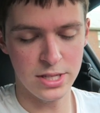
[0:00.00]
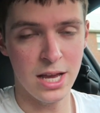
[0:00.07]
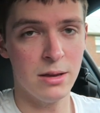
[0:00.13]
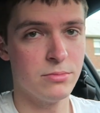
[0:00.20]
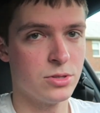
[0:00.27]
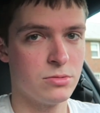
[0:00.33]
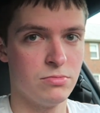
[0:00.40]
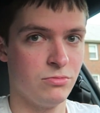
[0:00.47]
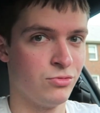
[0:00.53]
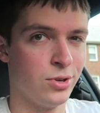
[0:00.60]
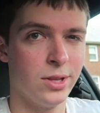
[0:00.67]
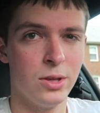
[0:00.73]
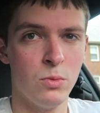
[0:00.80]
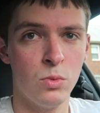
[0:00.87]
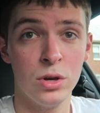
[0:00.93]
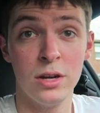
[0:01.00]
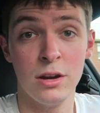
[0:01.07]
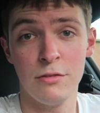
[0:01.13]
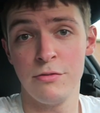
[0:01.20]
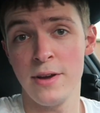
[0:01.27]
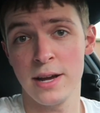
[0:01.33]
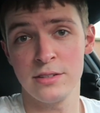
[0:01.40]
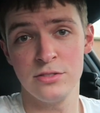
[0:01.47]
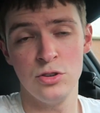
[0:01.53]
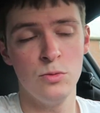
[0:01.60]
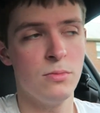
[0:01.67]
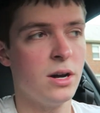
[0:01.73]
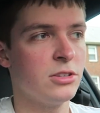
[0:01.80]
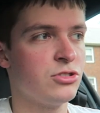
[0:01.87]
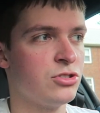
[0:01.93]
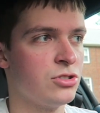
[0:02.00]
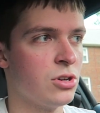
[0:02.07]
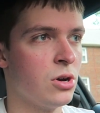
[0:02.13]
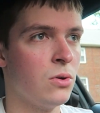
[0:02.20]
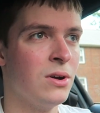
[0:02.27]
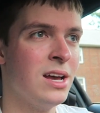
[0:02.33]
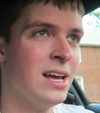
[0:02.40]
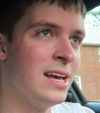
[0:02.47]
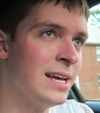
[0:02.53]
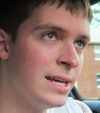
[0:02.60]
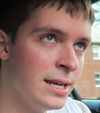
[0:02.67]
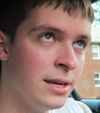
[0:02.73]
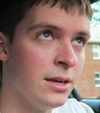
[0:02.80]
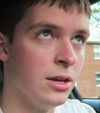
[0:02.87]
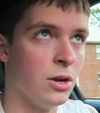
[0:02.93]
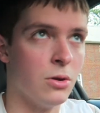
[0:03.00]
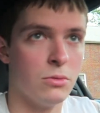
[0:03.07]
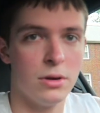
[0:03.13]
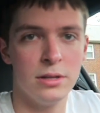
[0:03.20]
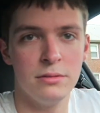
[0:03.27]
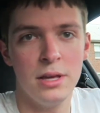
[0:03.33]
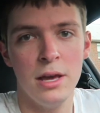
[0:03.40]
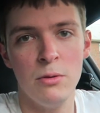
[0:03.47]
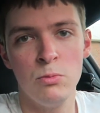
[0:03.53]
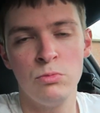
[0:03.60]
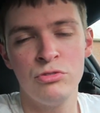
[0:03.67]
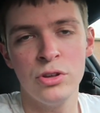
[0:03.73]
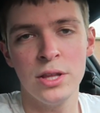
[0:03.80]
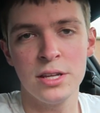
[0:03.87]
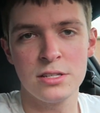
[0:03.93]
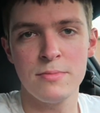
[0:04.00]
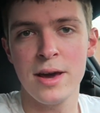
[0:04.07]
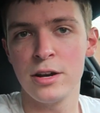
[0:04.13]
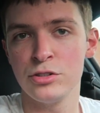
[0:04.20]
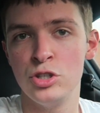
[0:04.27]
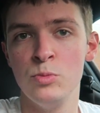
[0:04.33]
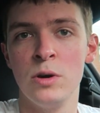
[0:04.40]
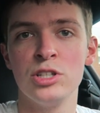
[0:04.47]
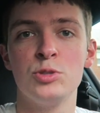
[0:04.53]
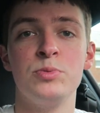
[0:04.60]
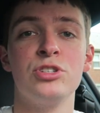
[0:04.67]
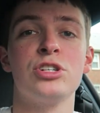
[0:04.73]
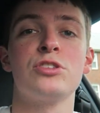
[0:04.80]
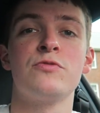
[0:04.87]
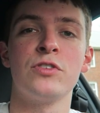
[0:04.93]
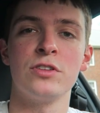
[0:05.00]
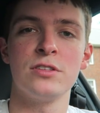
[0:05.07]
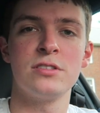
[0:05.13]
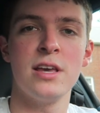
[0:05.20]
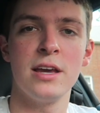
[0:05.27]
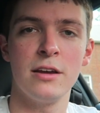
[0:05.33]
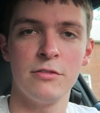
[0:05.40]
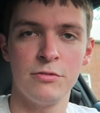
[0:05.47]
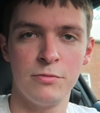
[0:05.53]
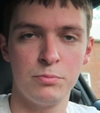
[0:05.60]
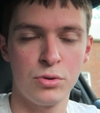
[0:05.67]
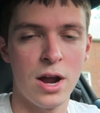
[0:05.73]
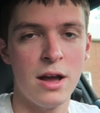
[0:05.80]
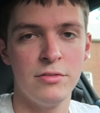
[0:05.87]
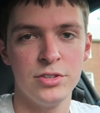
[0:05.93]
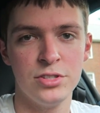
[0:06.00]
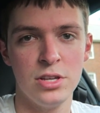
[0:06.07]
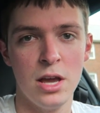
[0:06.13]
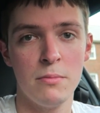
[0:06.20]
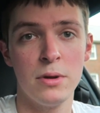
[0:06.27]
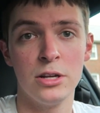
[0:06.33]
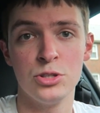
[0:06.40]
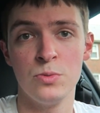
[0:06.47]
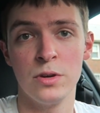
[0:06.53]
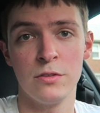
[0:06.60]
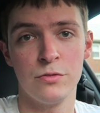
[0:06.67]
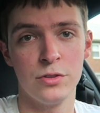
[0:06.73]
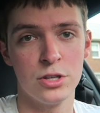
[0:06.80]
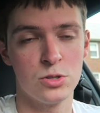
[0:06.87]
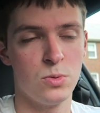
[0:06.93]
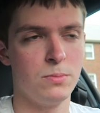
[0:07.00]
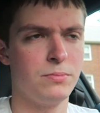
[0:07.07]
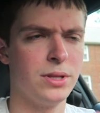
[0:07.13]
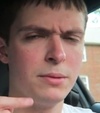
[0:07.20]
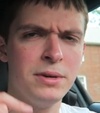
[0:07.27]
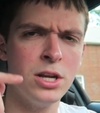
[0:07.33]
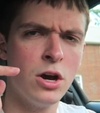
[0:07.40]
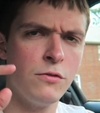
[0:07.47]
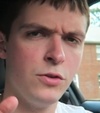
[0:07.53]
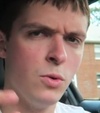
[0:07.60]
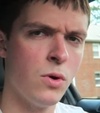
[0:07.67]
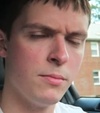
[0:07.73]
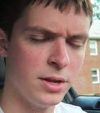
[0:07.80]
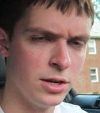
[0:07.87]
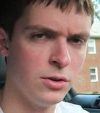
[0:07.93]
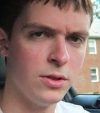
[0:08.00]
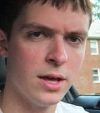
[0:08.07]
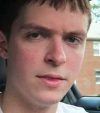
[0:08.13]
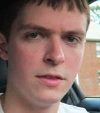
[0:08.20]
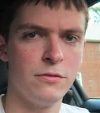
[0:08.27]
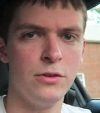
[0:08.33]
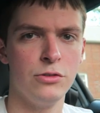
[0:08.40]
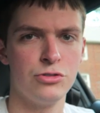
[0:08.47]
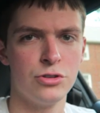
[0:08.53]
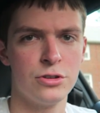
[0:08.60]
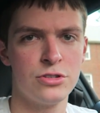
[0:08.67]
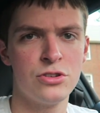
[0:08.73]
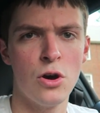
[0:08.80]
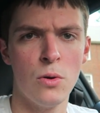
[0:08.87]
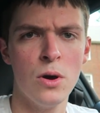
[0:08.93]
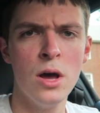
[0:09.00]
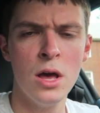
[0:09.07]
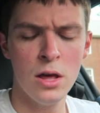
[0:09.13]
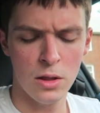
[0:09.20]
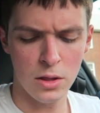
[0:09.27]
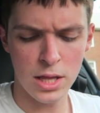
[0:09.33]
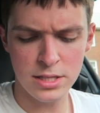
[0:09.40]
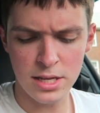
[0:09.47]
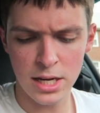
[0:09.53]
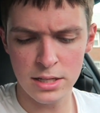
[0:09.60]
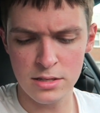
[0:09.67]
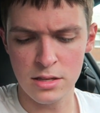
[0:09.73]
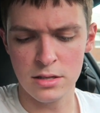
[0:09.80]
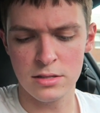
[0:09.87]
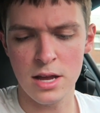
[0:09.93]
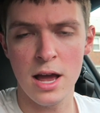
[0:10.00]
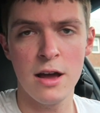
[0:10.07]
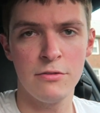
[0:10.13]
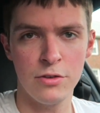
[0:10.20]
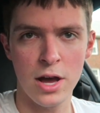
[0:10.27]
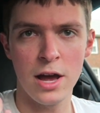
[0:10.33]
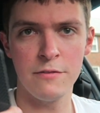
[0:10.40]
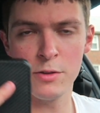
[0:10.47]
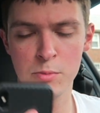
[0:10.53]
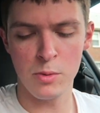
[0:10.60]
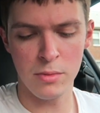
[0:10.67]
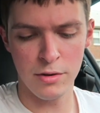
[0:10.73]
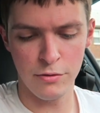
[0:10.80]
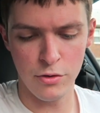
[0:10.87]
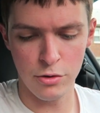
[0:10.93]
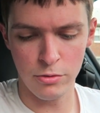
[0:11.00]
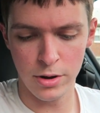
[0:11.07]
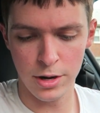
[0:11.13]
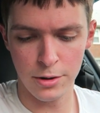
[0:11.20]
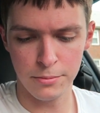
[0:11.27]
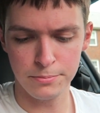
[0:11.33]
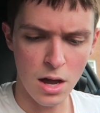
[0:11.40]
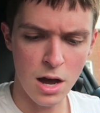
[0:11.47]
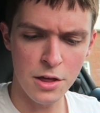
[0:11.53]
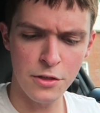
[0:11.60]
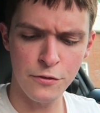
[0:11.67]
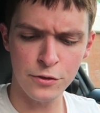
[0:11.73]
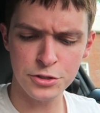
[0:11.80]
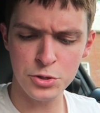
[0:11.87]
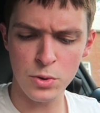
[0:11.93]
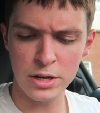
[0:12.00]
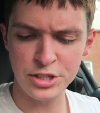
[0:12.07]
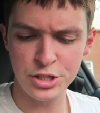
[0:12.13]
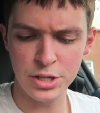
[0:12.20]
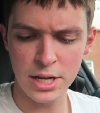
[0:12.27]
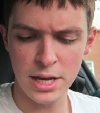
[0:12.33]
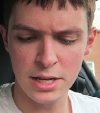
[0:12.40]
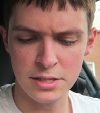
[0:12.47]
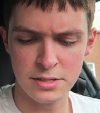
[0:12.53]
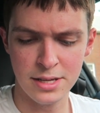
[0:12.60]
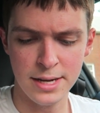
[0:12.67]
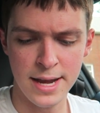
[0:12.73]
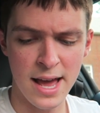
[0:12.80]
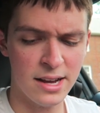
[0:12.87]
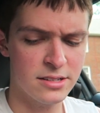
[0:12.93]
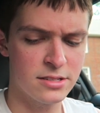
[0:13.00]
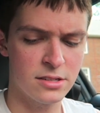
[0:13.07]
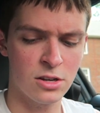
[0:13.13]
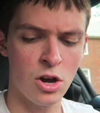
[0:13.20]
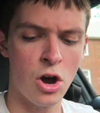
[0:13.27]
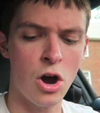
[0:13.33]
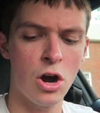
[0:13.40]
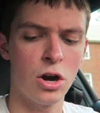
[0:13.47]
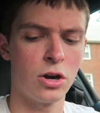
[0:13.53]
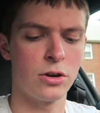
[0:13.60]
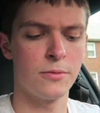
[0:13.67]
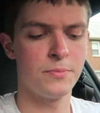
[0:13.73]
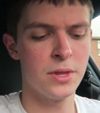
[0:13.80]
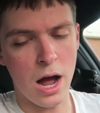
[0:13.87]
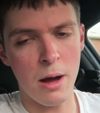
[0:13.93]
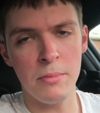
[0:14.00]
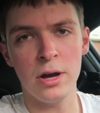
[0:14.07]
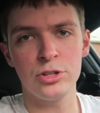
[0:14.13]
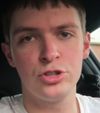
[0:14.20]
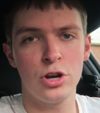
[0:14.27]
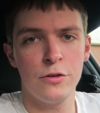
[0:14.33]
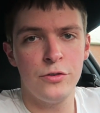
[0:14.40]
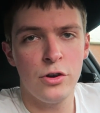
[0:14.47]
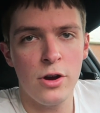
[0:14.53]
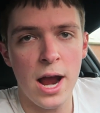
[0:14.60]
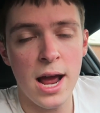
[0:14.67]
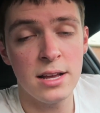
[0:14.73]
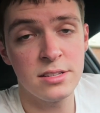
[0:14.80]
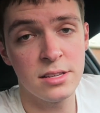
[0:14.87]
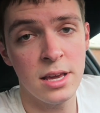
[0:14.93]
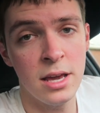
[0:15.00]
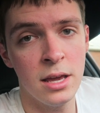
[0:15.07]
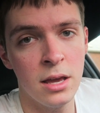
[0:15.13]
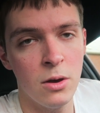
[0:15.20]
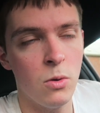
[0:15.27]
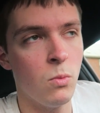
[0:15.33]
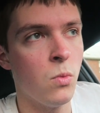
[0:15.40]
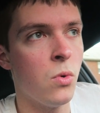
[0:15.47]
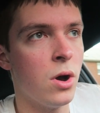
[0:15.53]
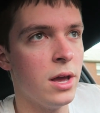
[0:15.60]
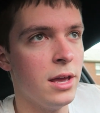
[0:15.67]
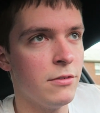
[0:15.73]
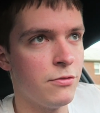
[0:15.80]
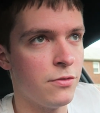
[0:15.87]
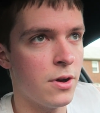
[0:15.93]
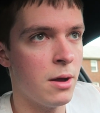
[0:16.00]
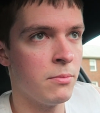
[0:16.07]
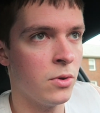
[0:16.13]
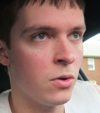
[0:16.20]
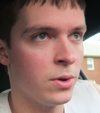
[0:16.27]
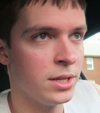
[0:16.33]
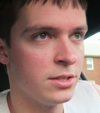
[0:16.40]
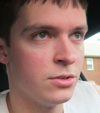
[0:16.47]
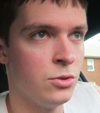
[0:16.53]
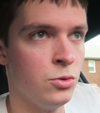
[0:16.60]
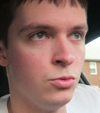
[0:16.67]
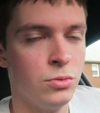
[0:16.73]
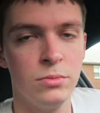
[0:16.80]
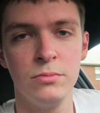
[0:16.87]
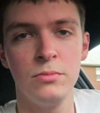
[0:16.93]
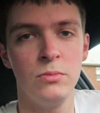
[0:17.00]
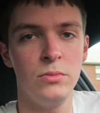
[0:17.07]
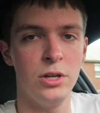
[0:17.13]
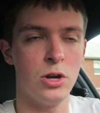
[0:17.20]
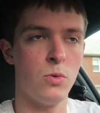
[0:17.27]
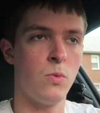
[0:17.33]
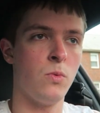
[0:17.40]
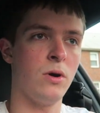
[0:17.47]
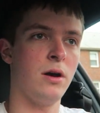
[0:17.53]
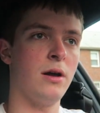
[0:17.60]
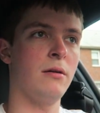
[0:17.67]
names really wouldn't affect too much. So, you know, it really doesn't matter too much, but just for the sake of privacy, I'm not doing it for this one. But let me know if you want me to do that in the future. So let's get into this. I have them on my phone right here. The first question is, next car. I'm not sure if you're asking what if I'm going to, you know,